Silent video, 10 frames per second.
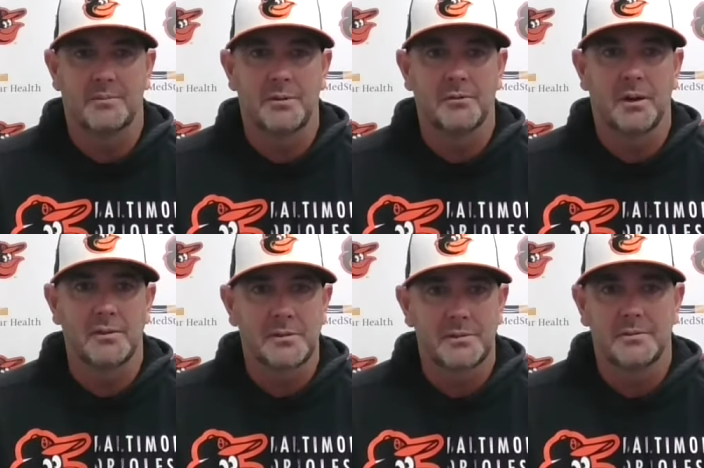up two
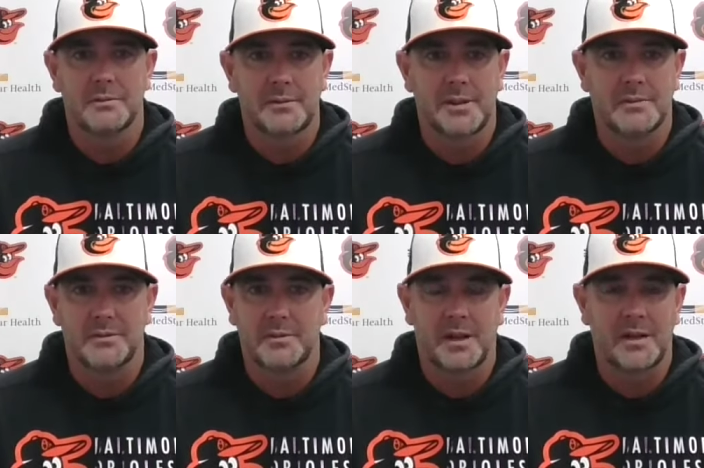runs. Gives
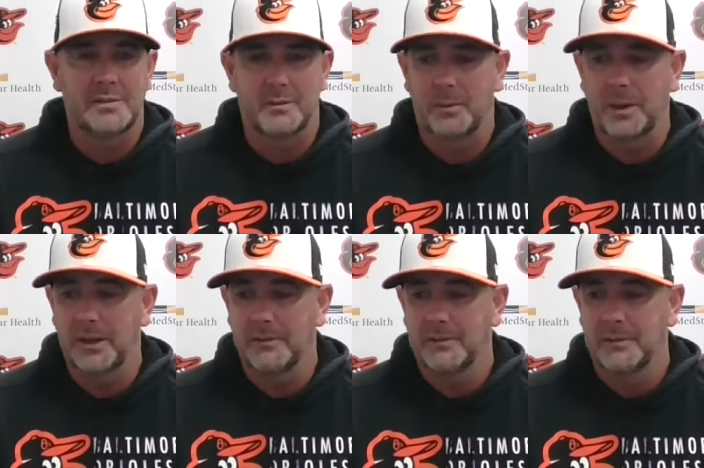us a chance to
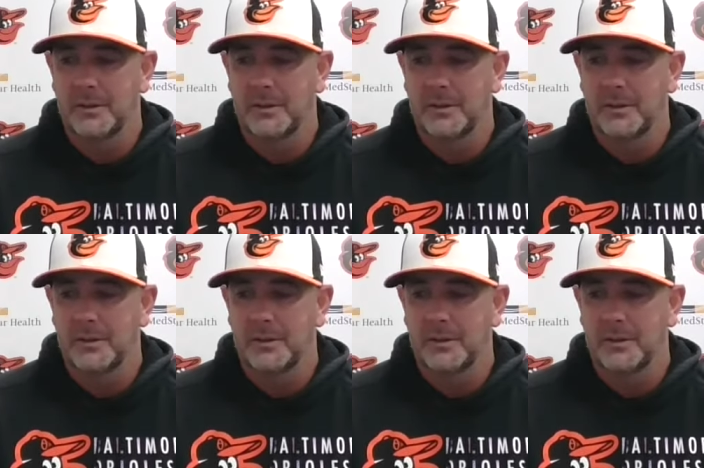win.